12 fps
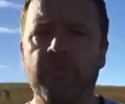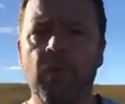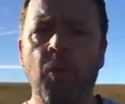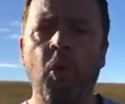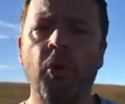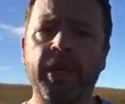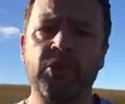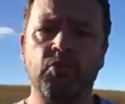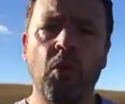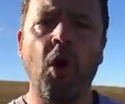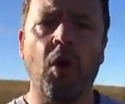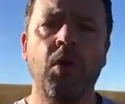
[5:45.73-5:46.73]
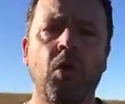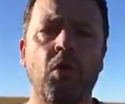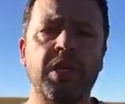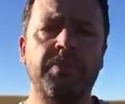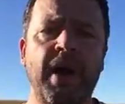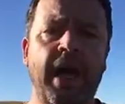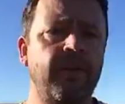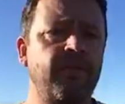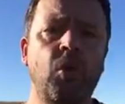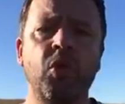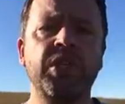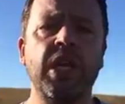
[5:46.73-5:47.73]
with reward is wrong or is bad.
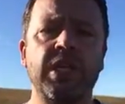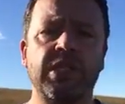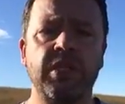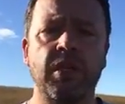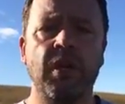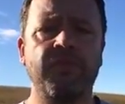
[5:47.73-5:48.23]
Of course it isn't.